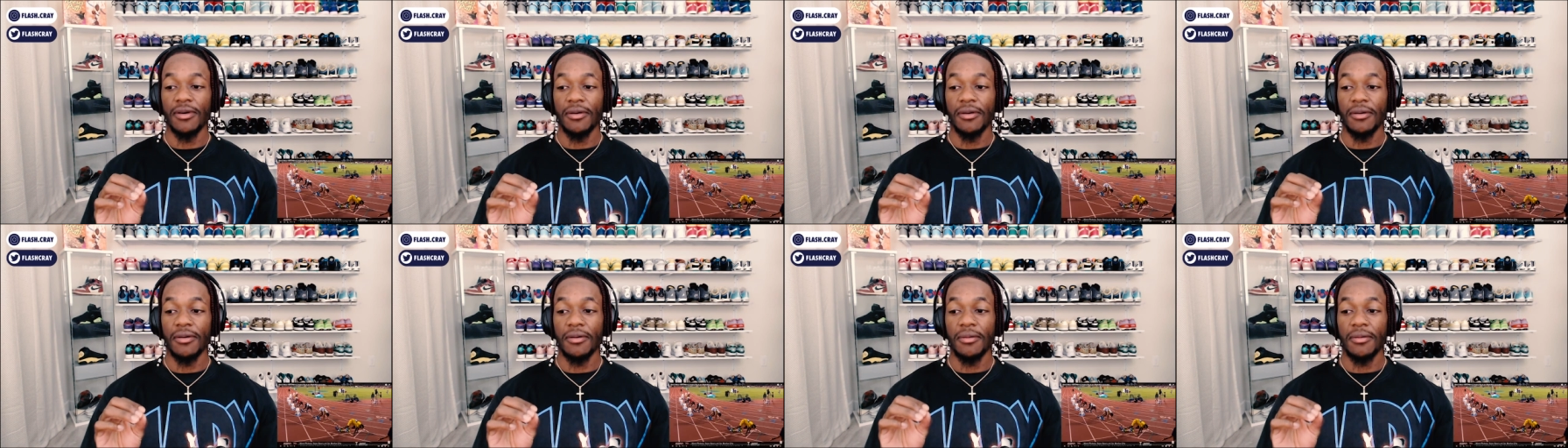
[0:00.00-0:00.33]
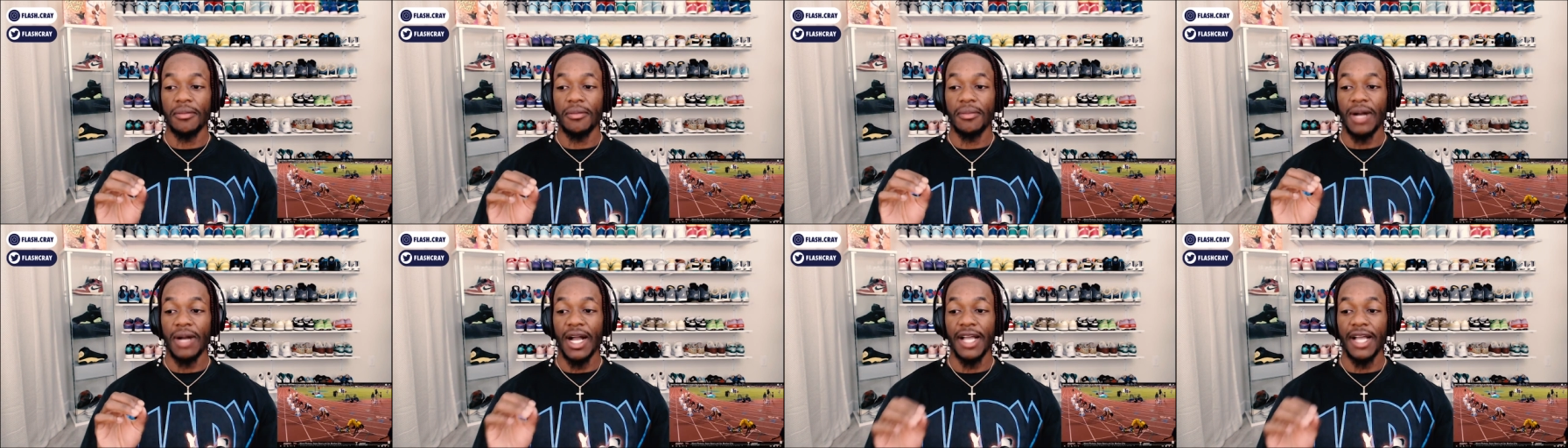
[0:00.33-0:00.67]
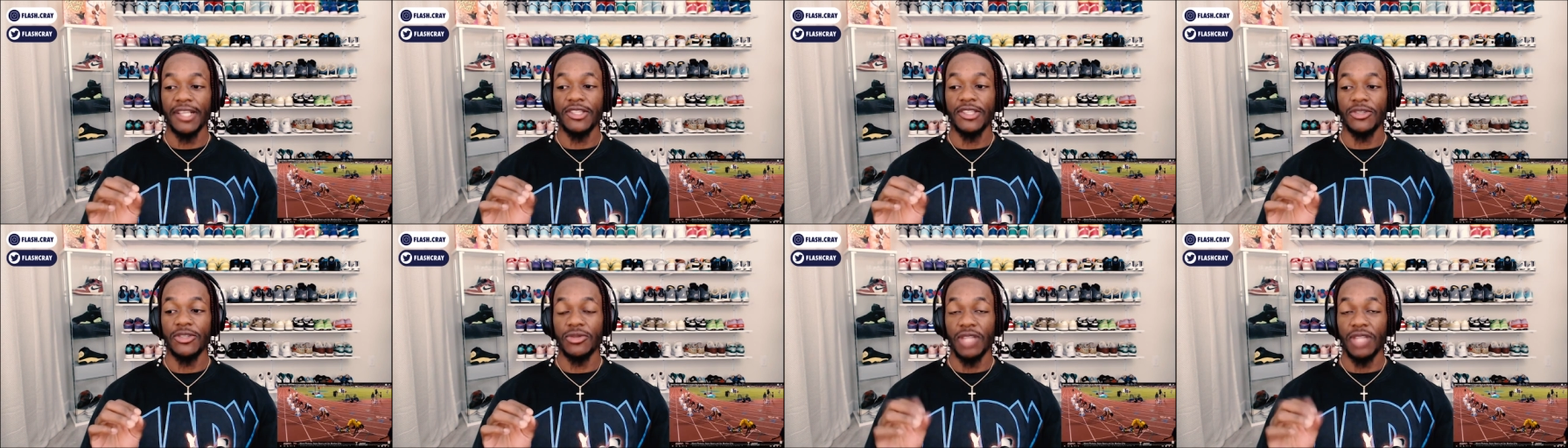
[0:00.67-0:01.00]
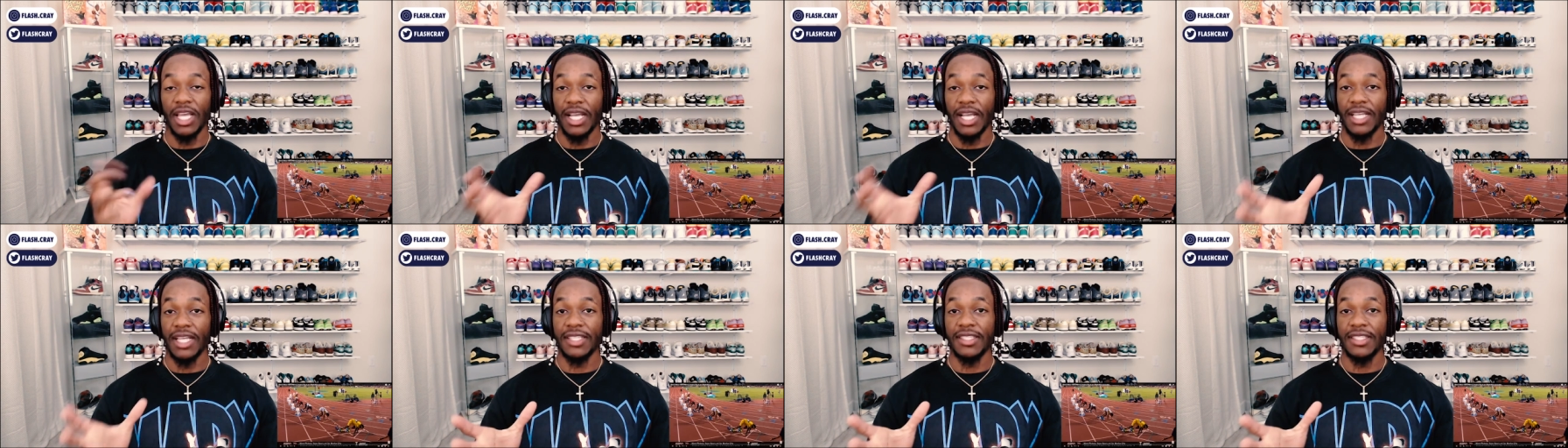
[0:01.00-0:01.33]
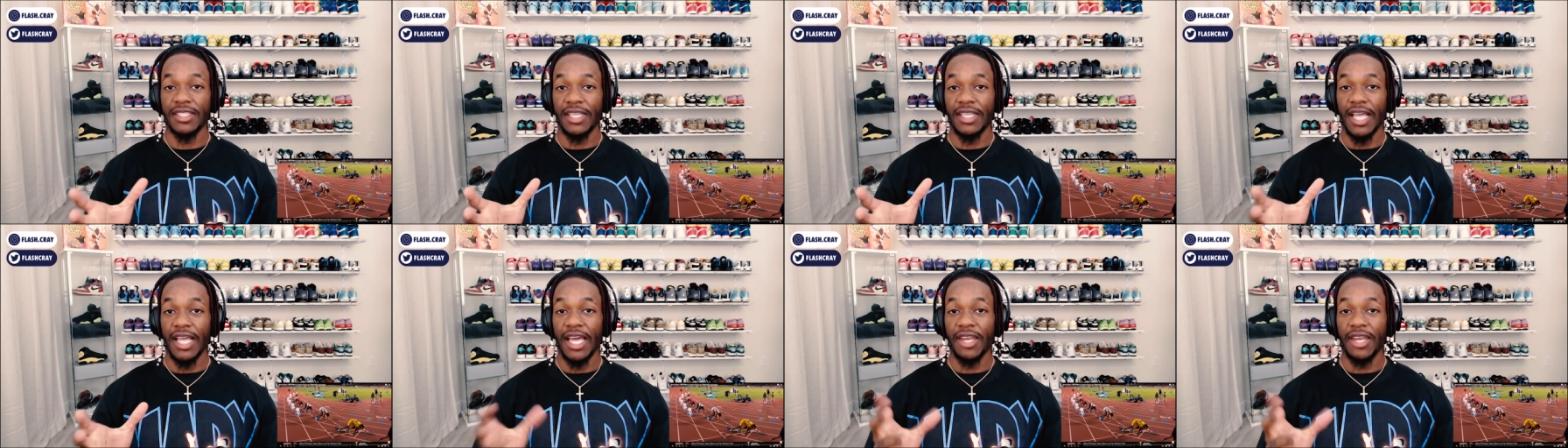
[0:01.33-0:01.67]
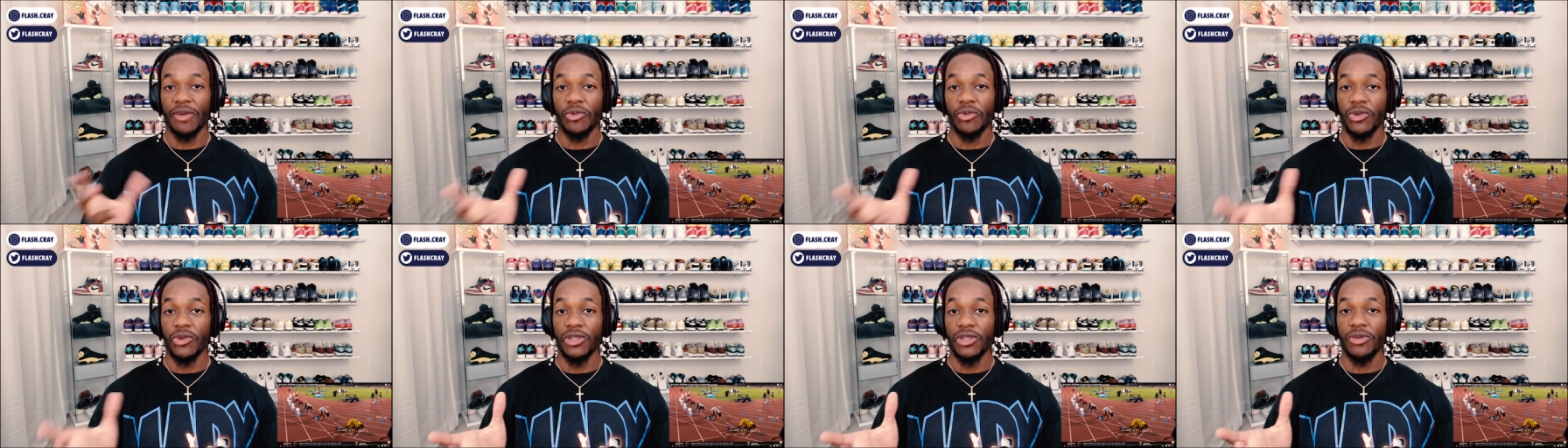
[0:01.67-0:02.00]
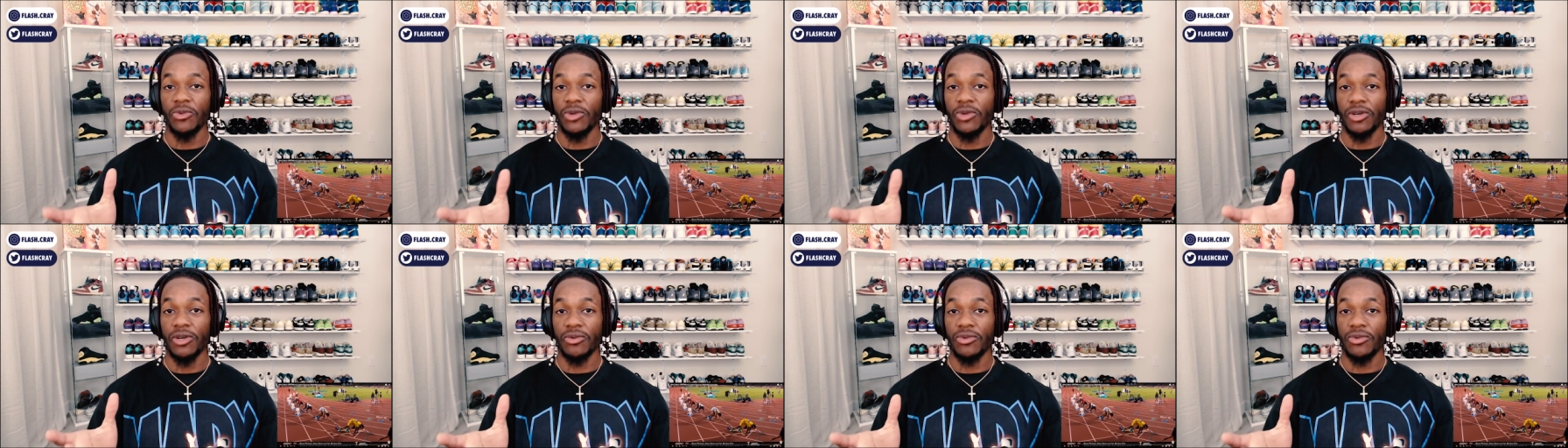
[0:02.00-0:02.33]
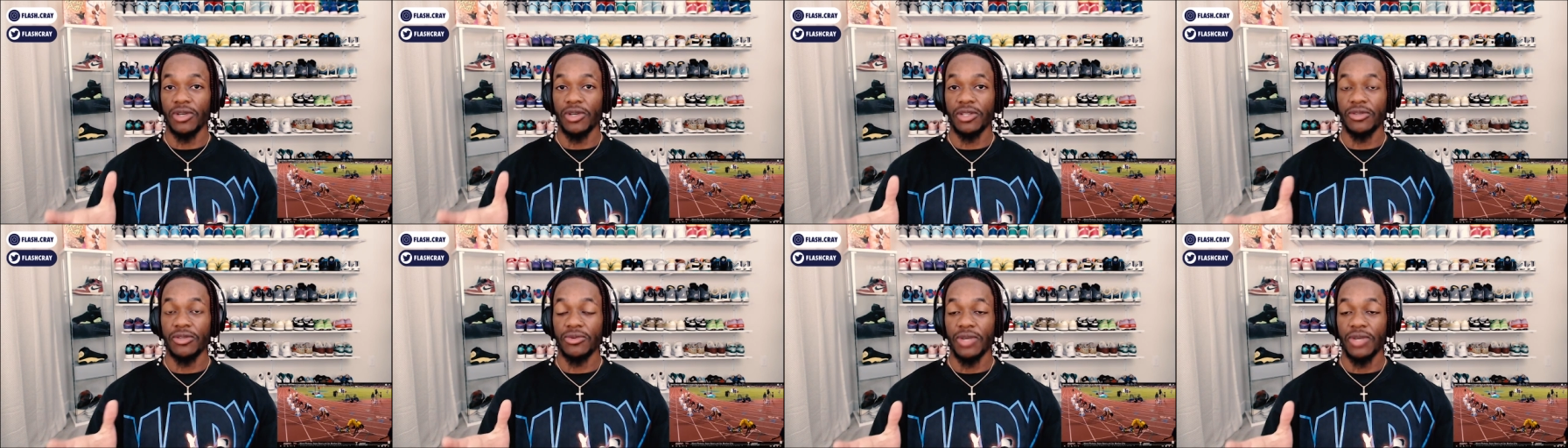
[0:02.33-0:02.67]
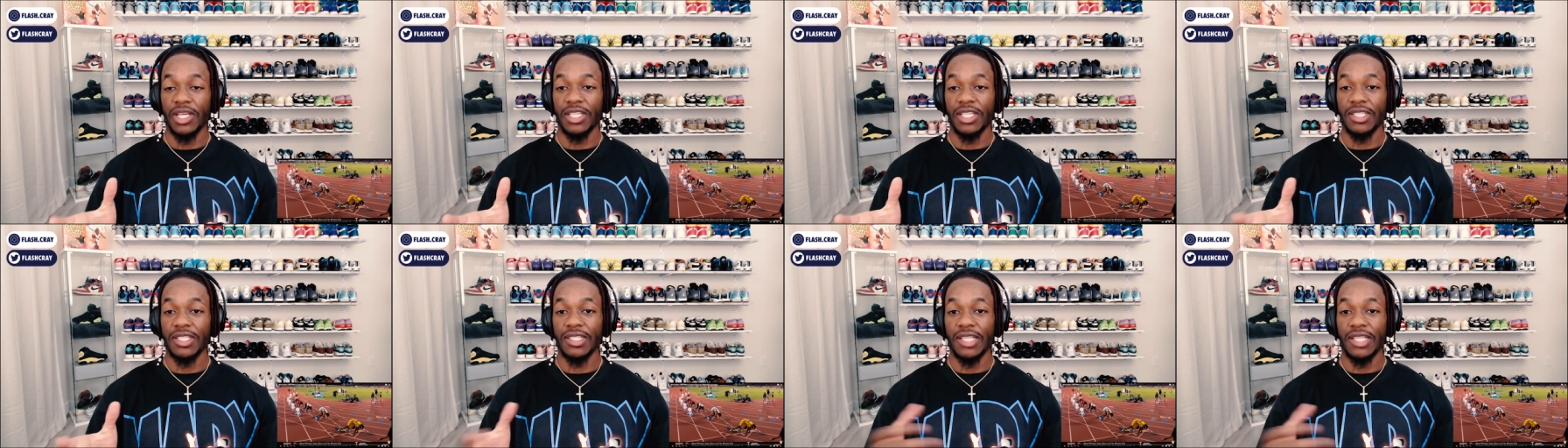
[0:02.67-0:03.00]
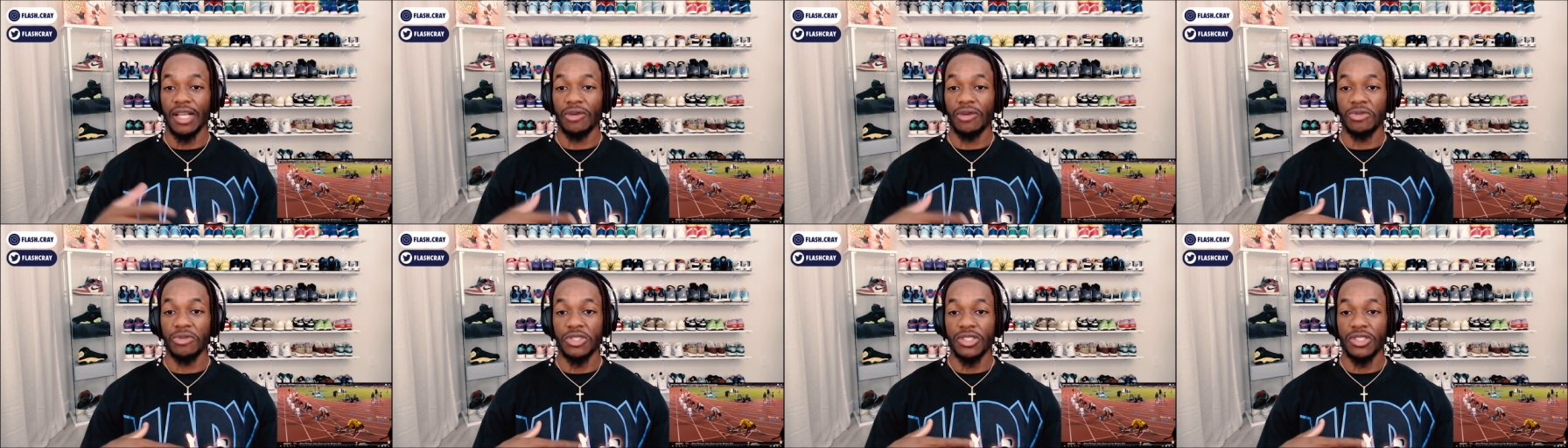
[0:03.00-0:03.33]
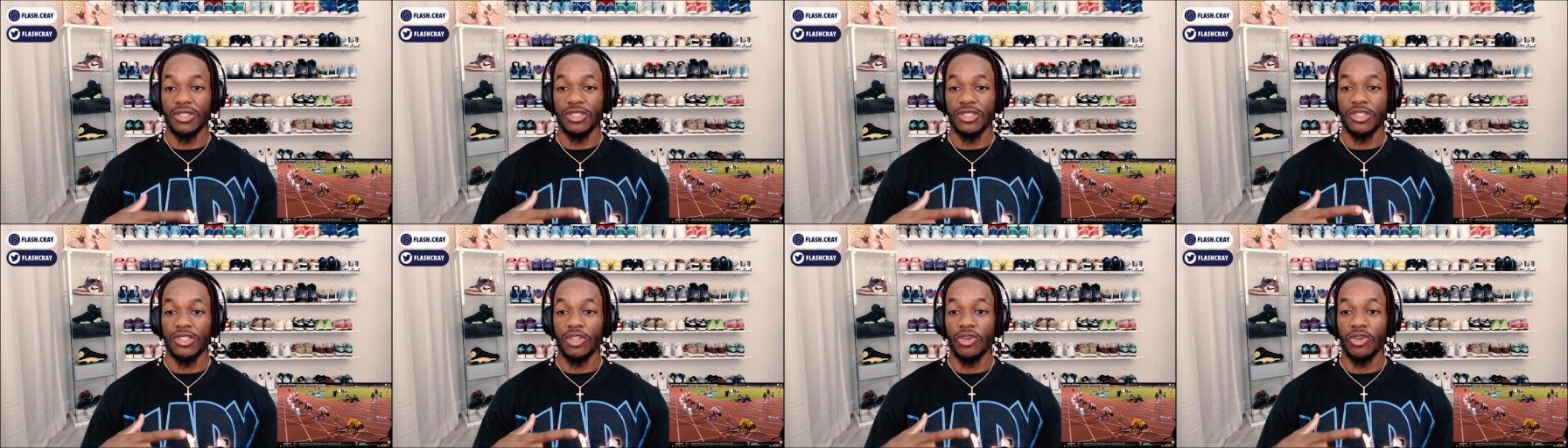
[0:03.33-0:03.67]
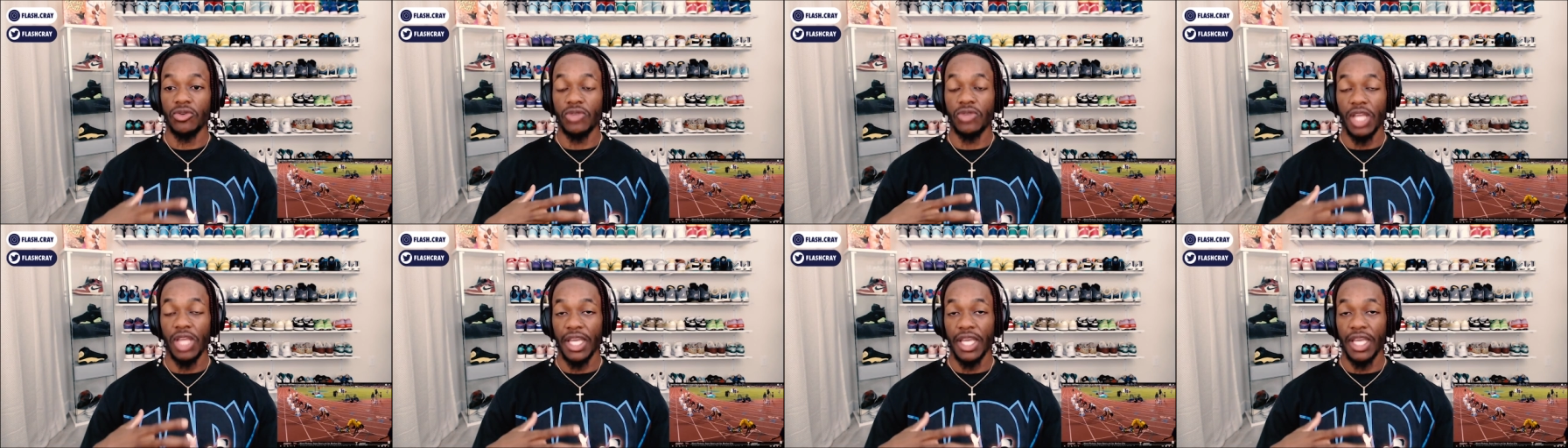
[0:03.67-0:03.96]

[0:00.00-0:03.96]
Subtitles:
mind you, like I said, I didn't really want to run the race because I was just so like